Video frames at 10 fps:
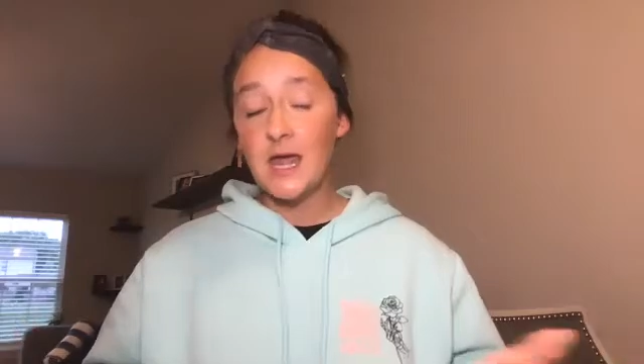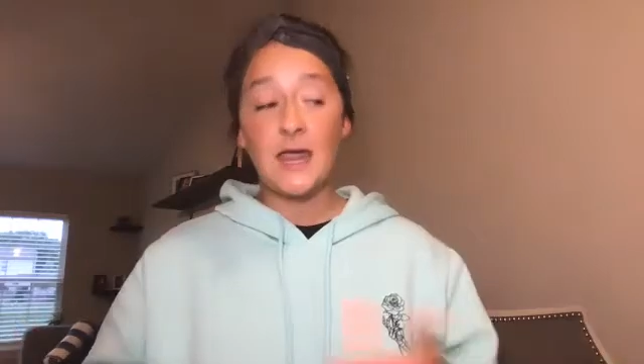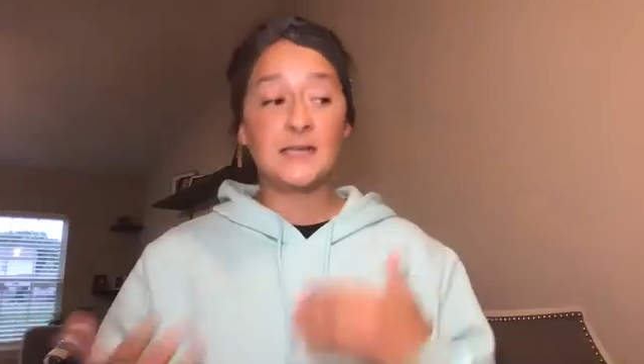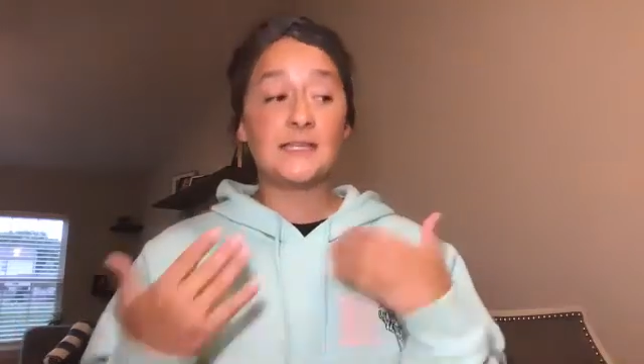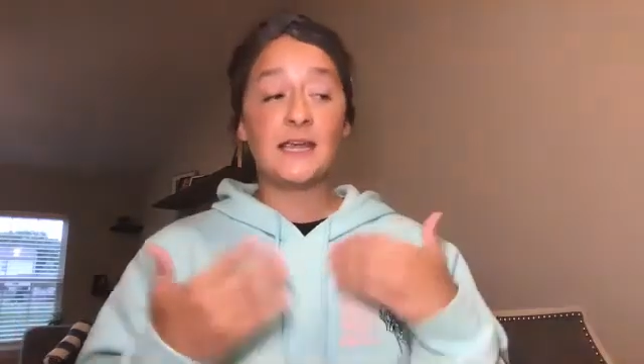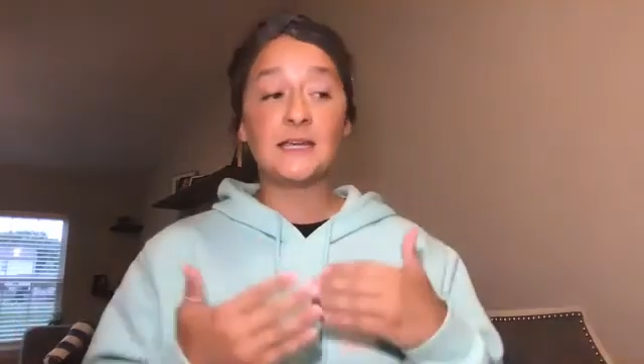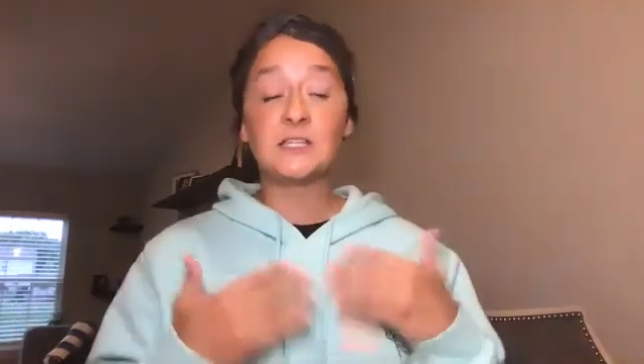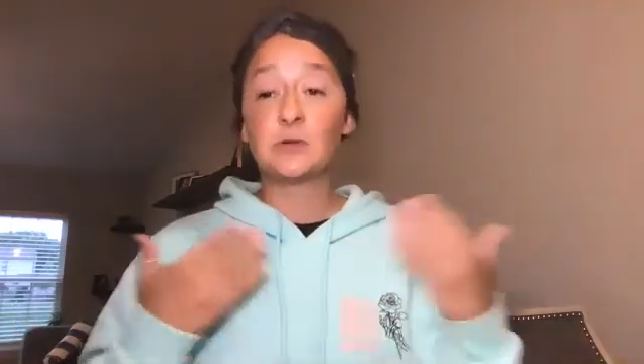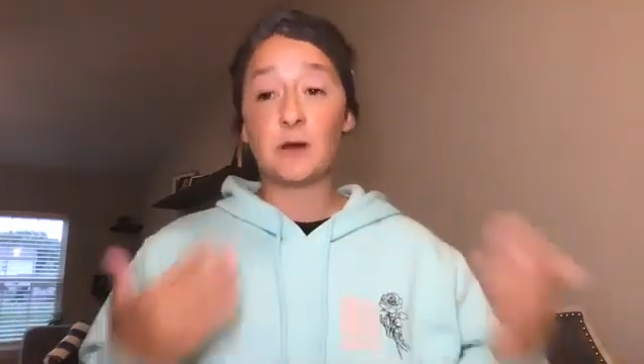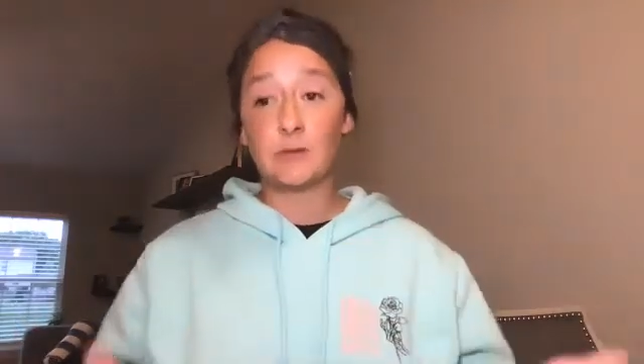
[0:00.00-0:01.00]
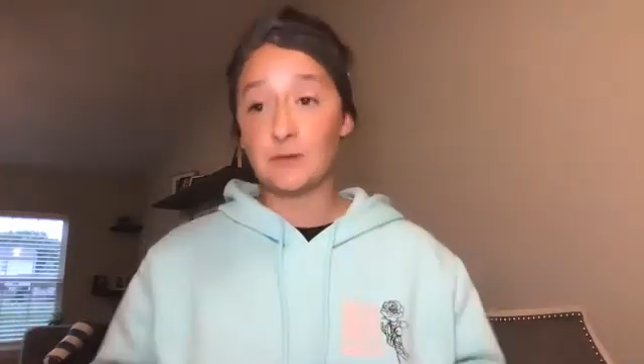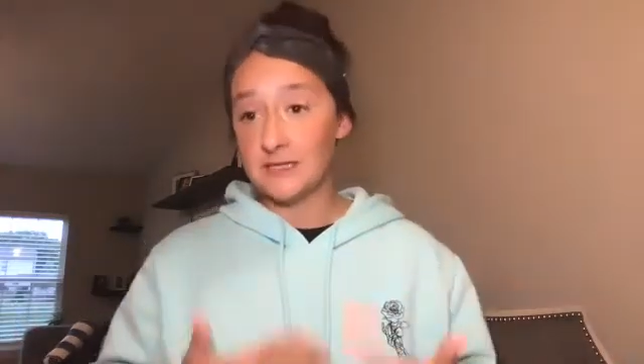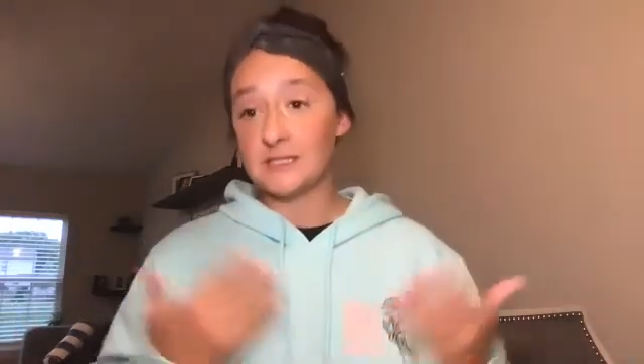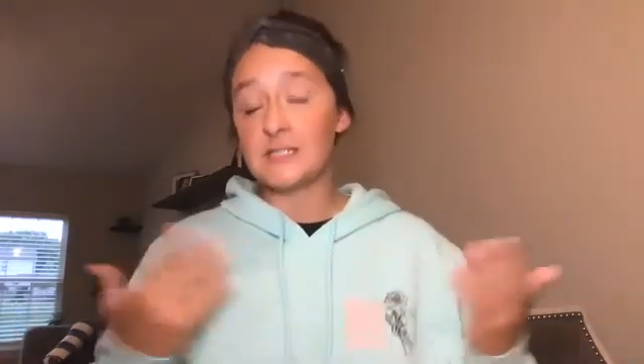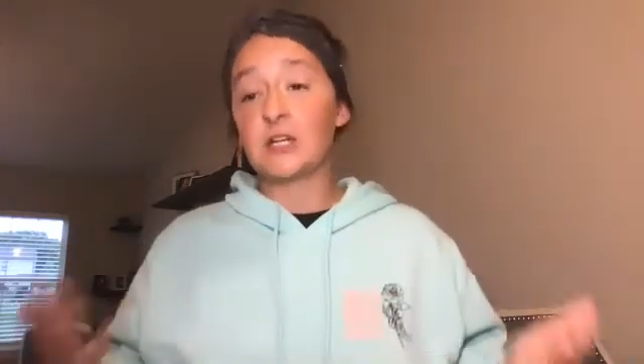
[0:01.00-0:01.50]
It takes 21
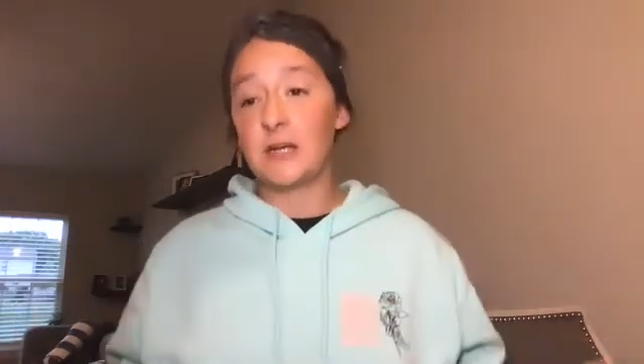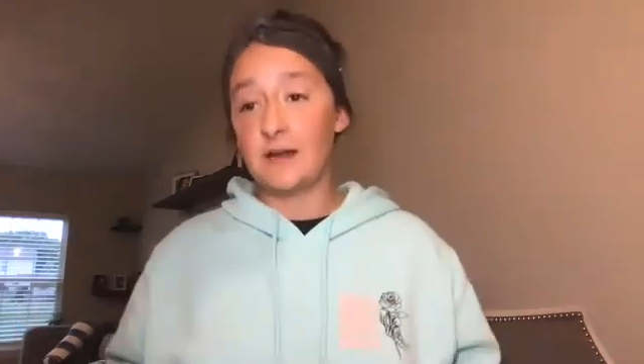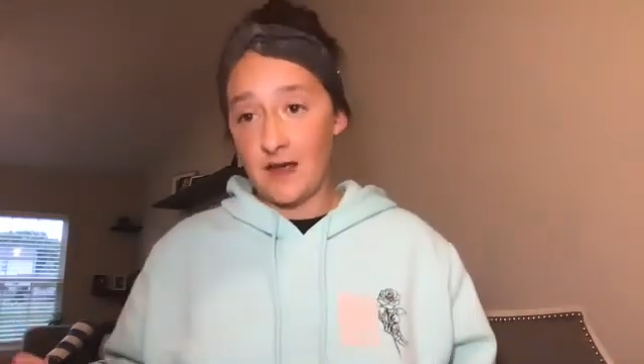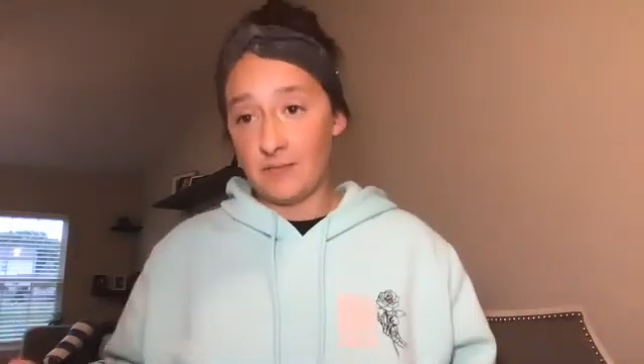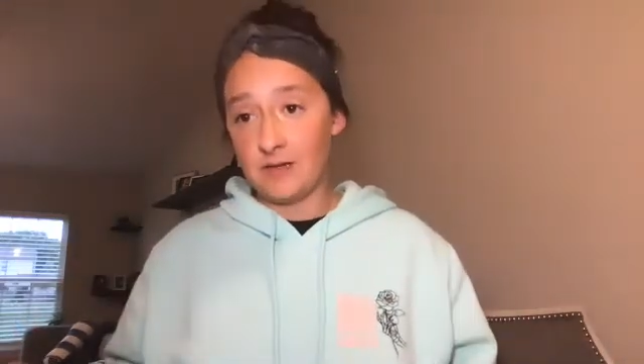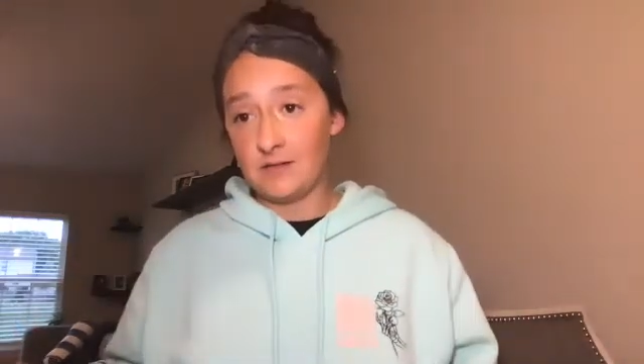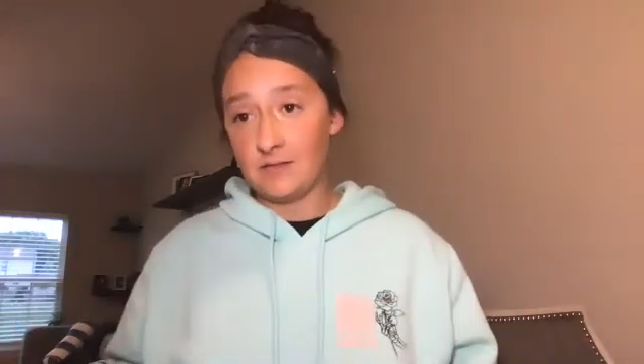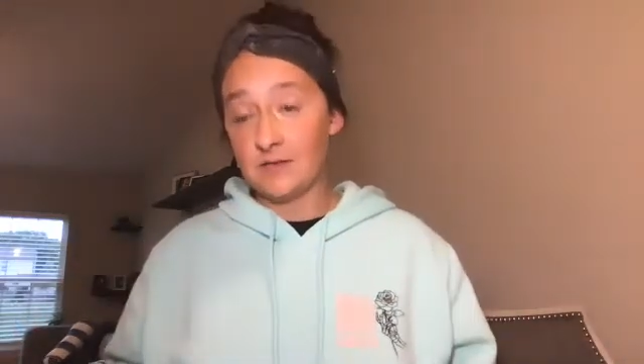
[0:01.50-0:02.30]
days to create a habit.